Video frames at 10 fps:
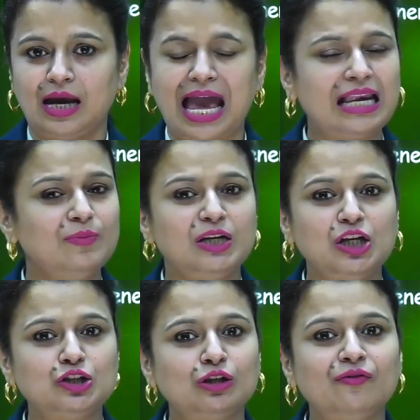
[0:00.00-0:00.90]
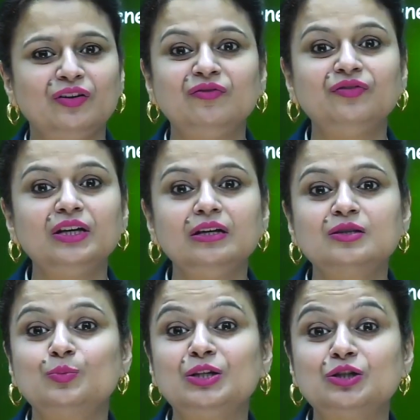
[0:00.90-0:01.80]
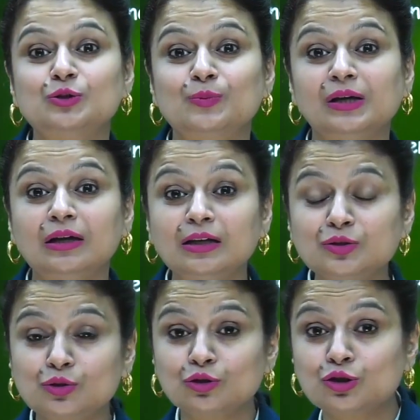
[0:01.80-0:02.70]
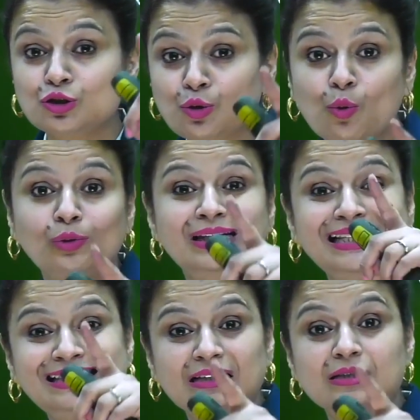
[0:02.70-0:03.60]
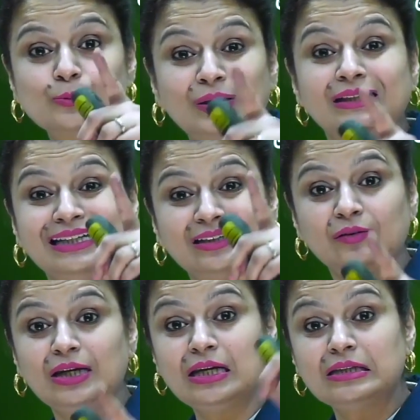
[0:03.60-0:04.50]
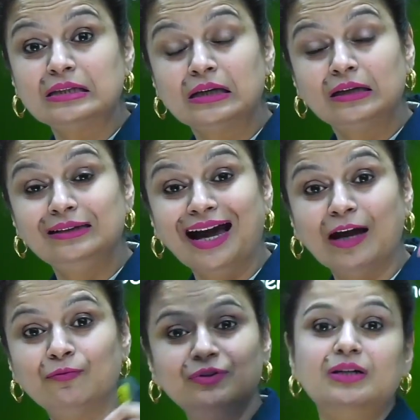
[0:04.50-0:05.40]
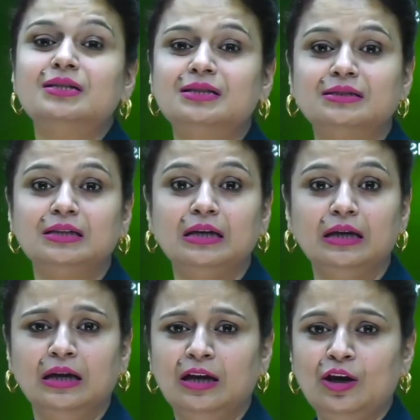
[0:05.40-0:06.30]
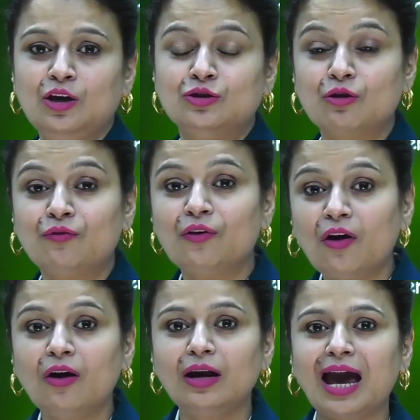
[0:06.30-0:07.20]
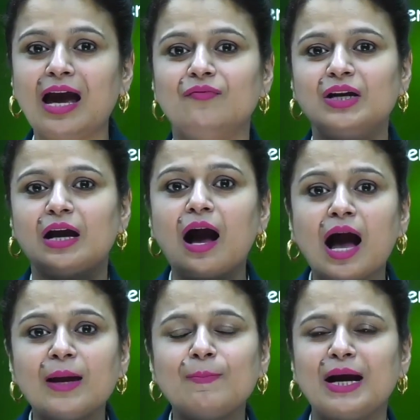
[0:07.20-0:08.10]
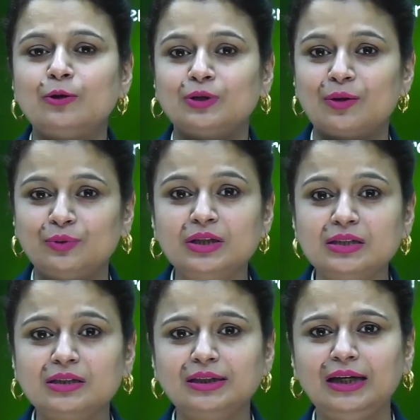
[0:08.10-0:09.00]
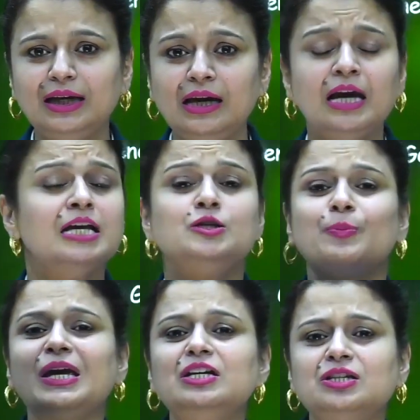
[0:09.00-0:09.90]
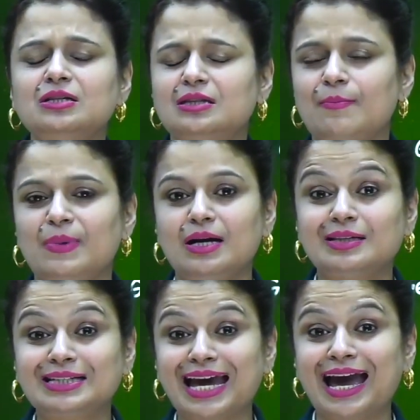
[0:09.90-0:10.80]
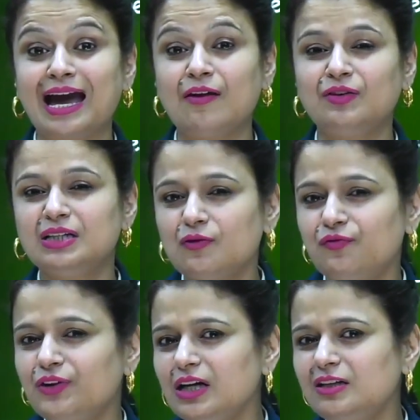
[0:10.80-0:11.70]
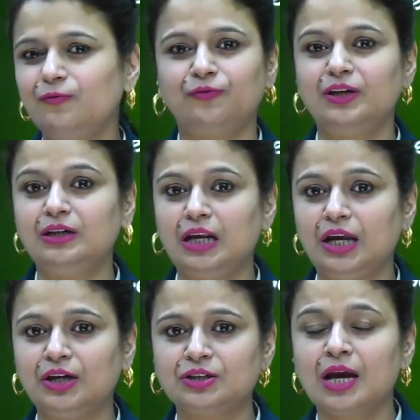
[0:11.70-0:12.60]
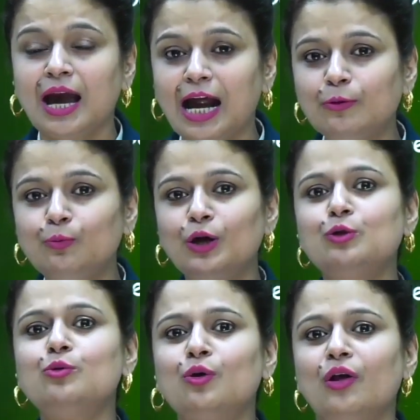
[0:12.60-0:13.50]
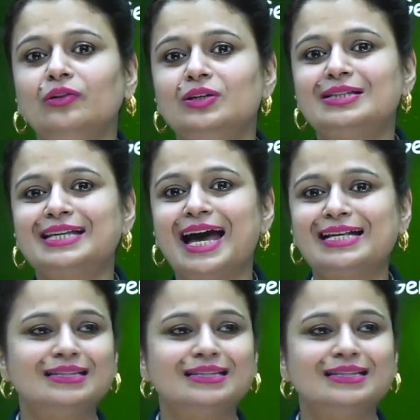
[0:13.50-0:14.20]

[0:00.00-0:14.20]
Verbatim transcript: Elimination of inferior species will occur, so surely this will decrease diversity. So for having high biodiversity, species, they must have a different, different niche. And what do you call this as?